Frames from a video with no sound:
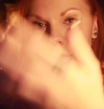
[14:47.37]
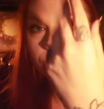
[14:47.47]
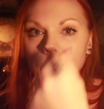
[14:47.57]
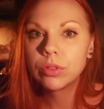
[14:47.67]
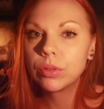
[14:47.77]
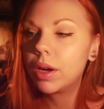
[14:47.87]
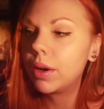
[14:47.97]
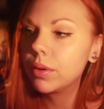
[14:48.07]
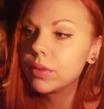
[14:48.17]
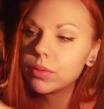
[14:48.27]
you
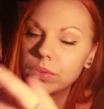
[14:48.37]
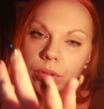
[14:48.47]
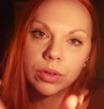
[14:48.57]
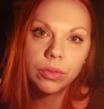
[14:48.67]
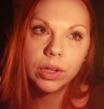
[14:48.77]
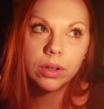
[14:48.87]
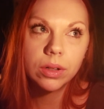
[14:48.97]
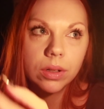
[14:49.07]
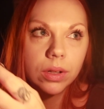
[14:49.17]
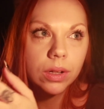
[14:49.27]
throughout your
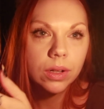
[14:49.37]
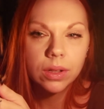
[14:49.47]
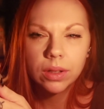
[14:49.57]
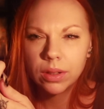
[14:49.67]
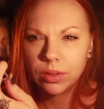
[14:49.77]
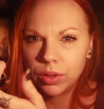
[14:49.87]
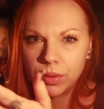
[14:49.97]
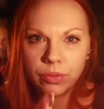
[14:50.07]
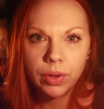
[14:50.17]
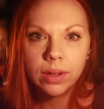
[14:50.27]
career. You're
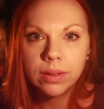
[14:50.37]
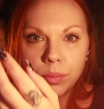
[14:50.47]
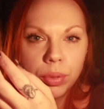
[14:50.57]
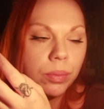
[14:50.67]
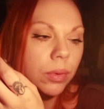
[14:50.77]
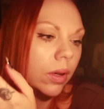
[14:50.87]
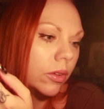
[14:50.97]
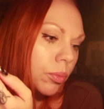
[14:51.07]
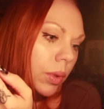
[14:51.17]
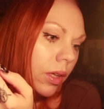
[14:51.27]
afraid that people are
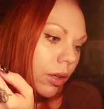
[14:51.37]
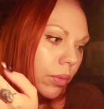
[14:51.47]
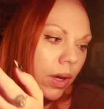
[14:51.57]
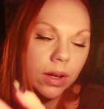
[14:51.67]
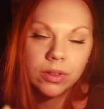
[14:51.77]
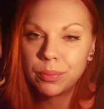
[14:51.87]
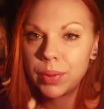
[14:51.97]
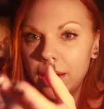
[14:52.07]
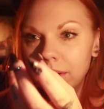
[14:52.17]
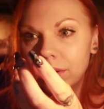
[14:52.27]
speaking behind your
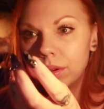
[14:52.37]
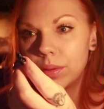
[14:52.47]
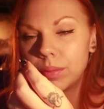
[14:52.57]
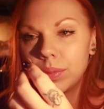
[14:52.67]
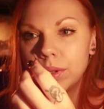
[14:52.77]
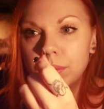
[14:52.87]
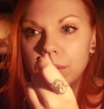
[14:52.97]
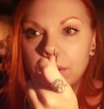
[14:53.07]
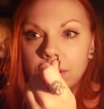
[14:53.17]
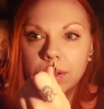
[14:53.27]
back, or
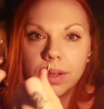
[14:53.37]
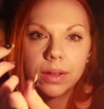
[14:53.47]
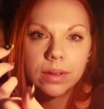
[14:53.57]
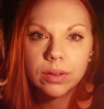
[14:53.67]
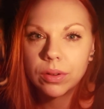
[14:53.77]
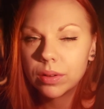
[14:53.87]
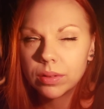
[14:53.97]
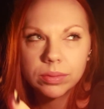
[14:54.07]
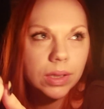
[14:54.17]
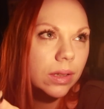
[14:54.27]
people are like,
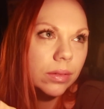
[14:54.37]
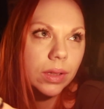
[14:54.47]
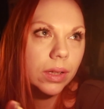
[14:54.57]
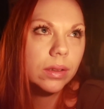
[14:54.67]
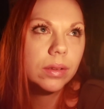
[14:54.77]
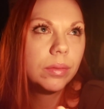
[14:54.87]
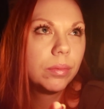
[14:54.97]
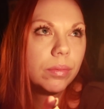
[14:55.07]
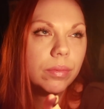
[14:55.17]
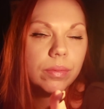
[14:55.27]
talk, yeah, like
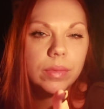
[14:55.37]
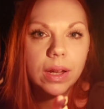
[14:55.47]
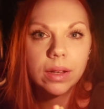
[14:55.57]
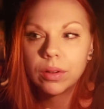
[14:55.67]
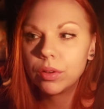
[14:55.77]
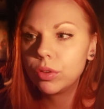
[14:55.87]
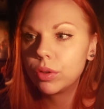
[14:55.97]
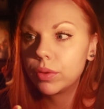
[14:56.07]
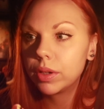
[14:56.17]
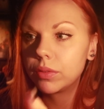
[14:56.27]
nagging on you
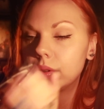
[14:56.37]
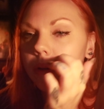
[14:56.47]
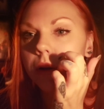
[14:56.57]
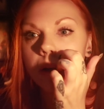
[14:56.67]
or whatever.